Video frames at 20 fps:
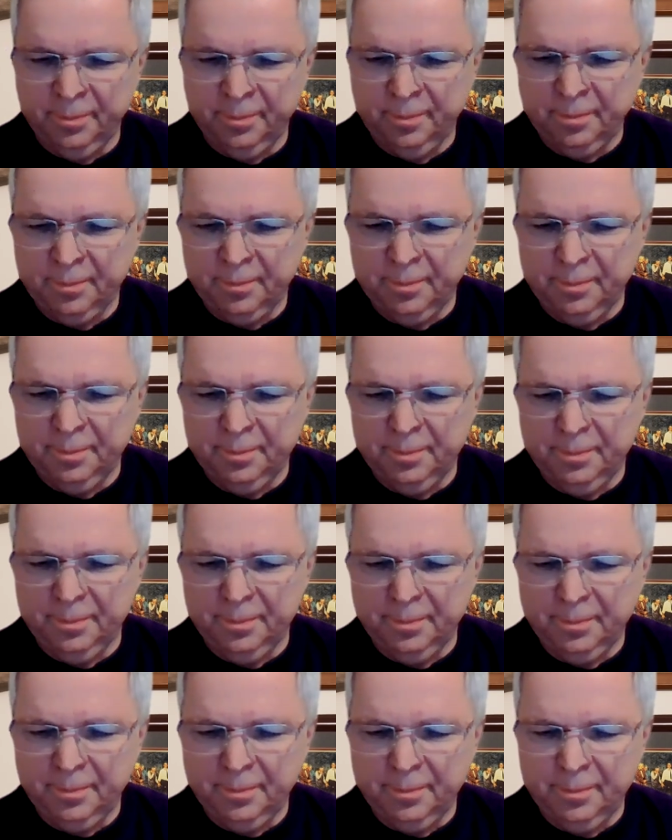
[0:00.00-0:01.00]

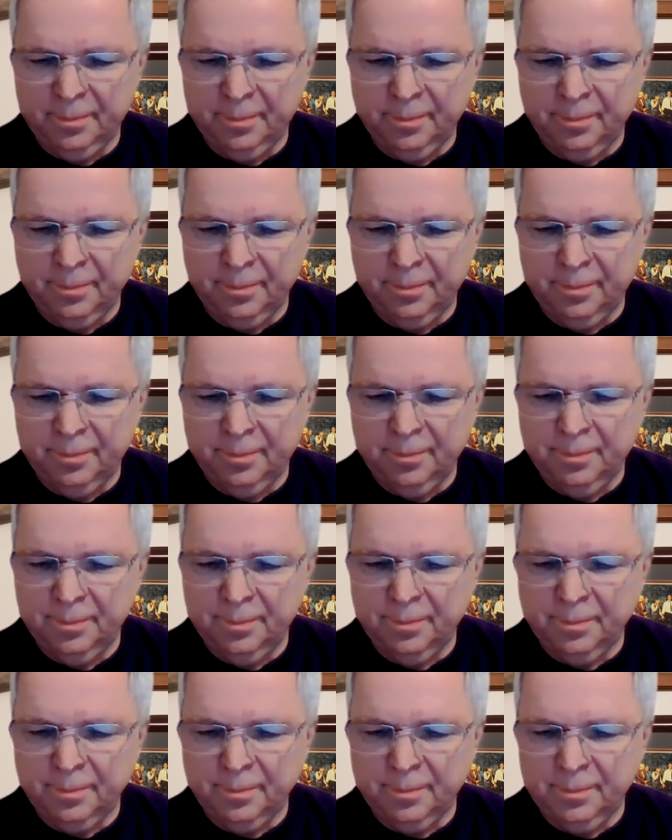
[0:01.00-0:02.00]

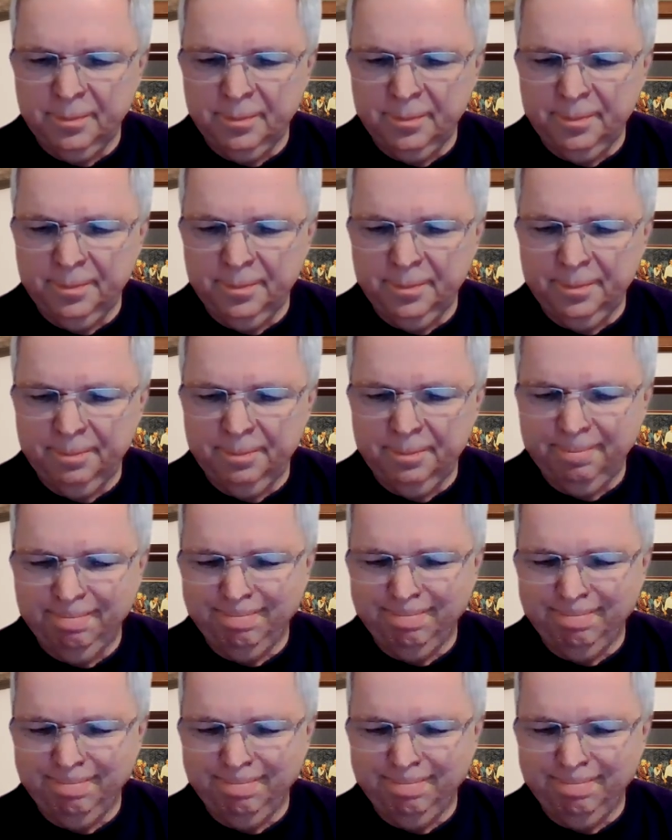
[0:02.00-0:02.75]
Nobody speaks.